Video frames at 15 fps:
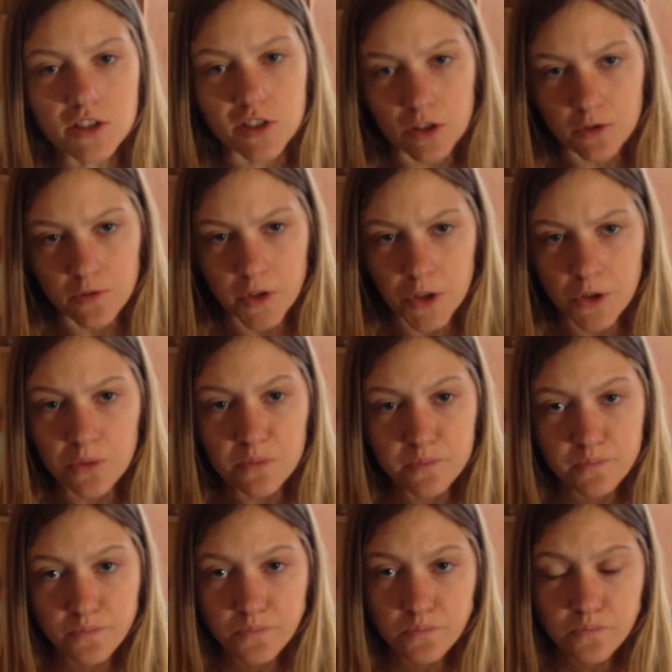the tofu,
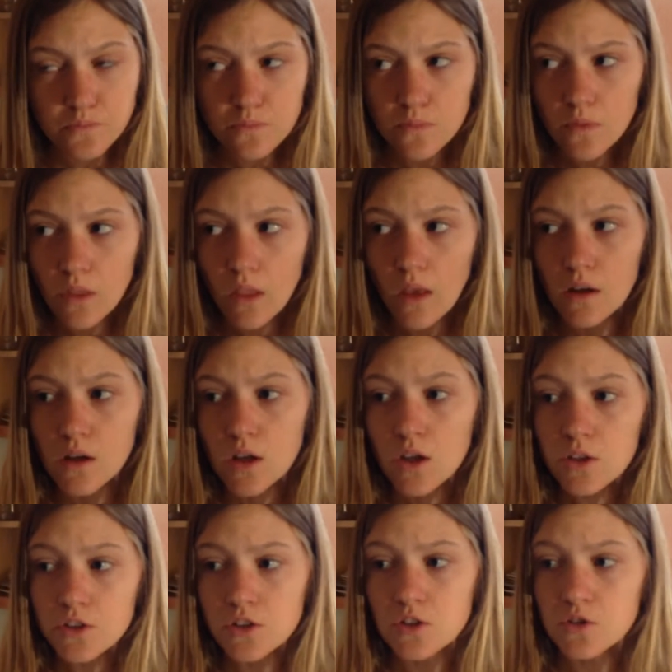
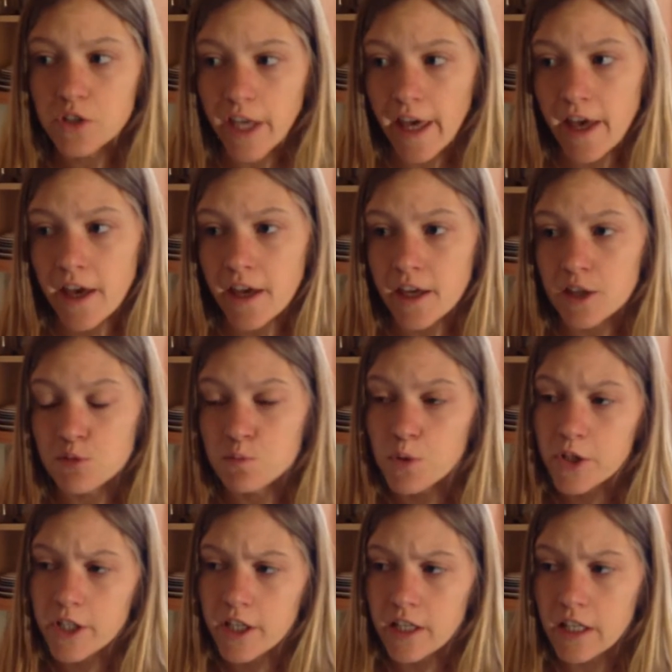you can
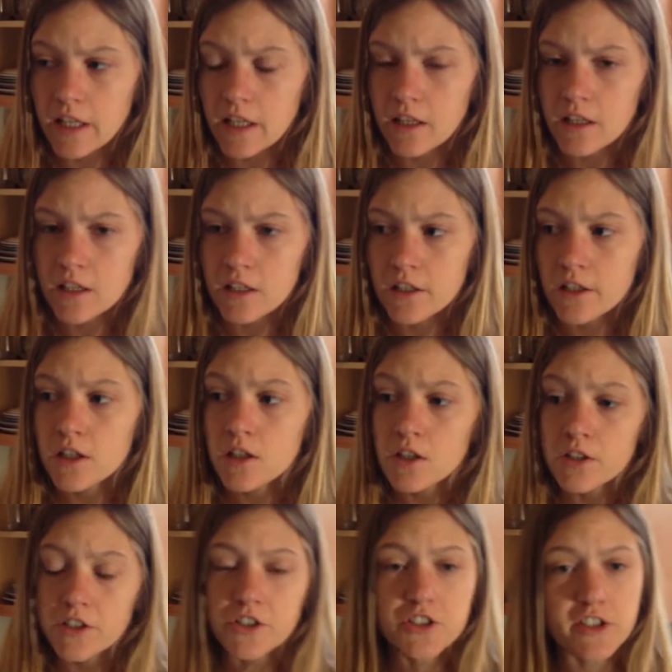put it in
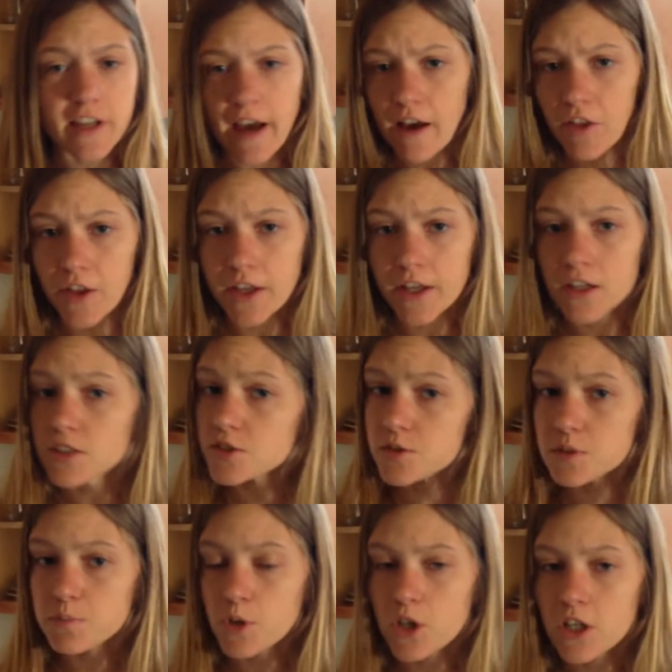your salad.
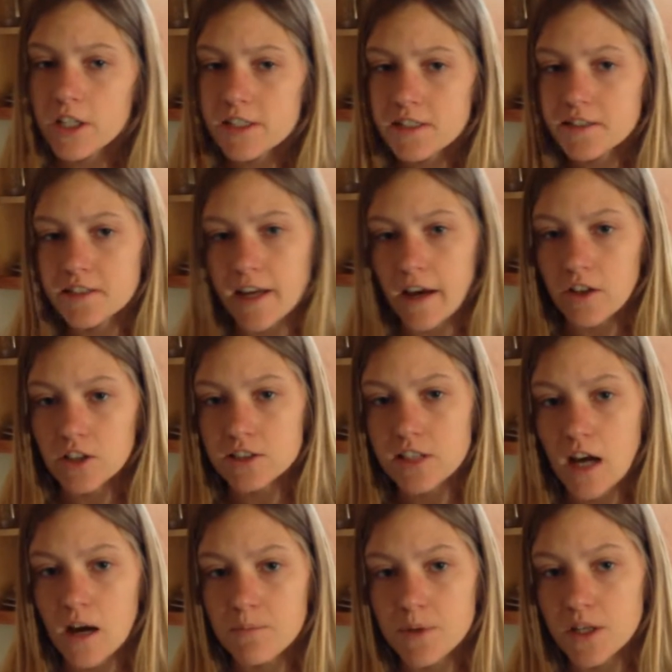So put it as a salad
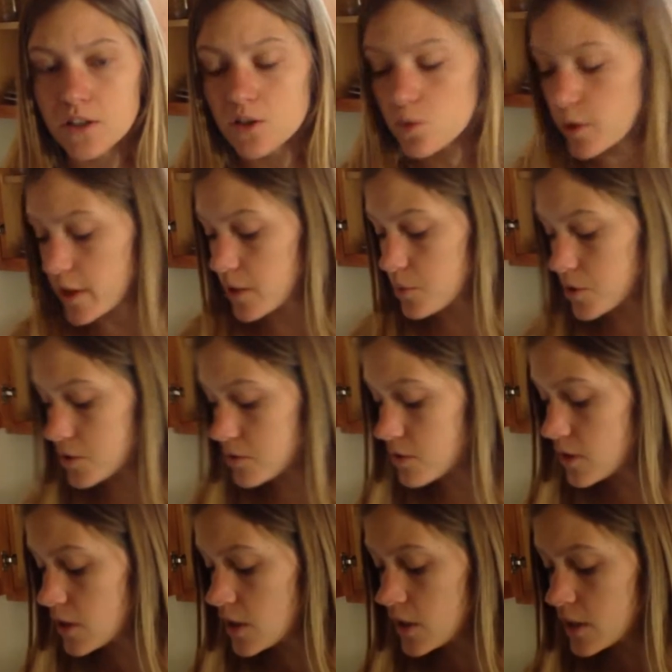topping, the way you would
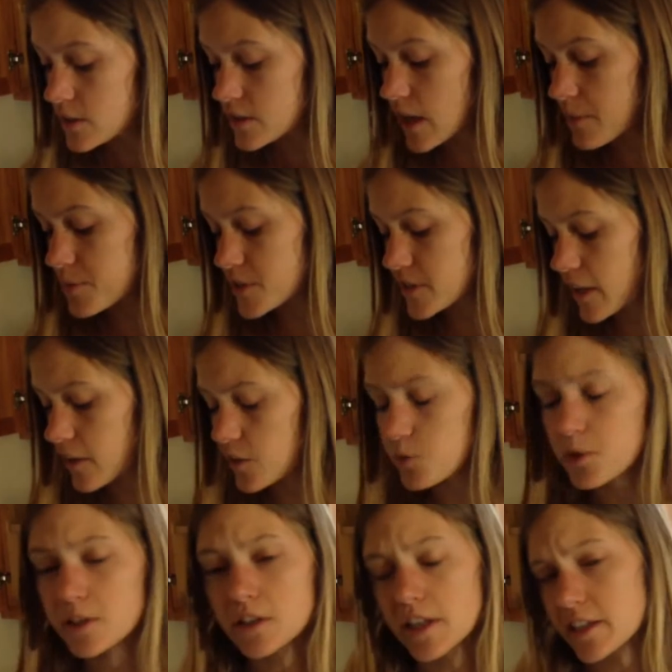top a salad
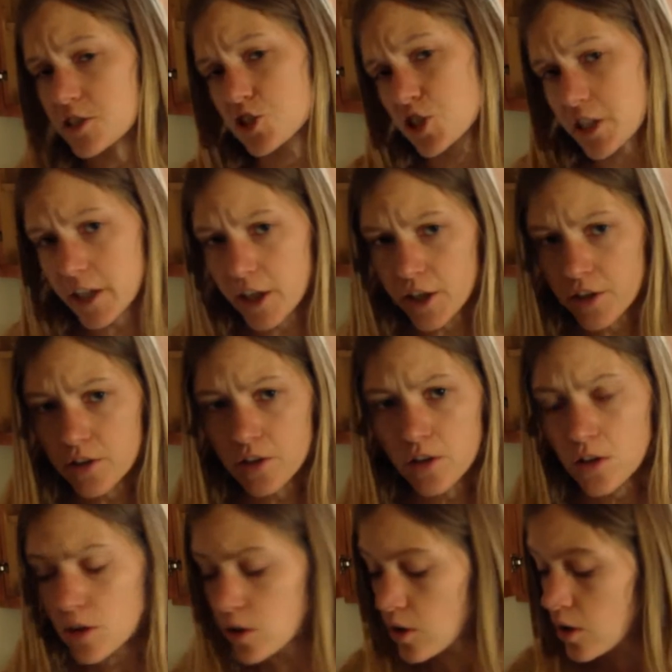with like chicken.